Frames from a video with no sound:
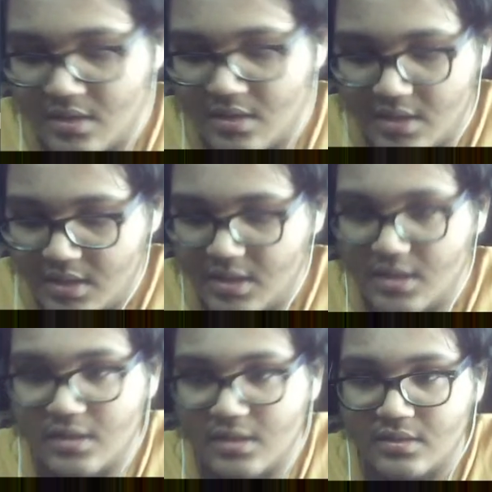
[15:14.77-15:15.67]

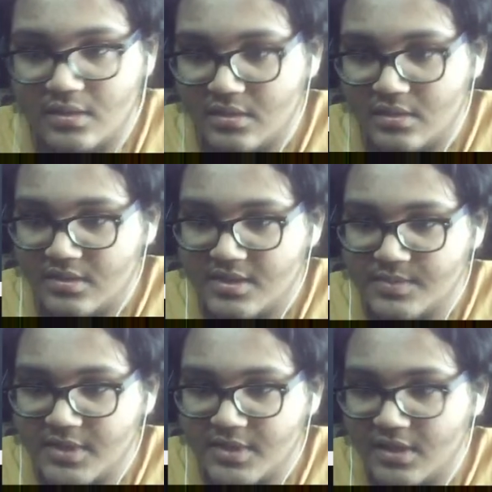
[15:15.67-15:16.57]
and this
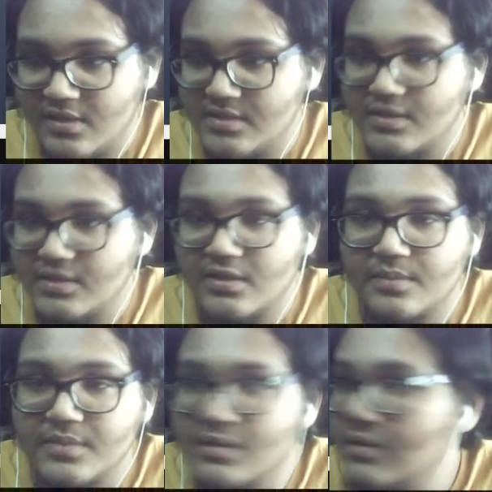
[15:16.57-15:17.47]
particular
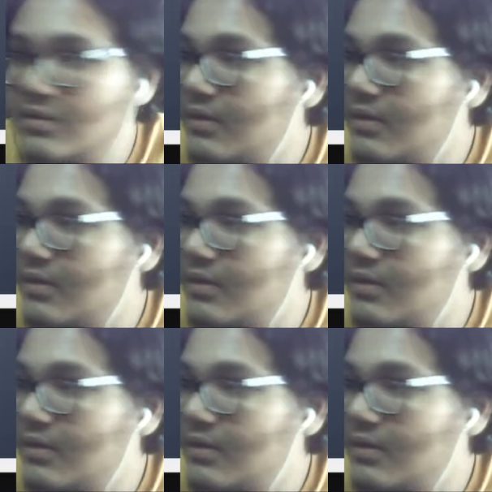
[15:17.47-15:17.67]
script. Okay,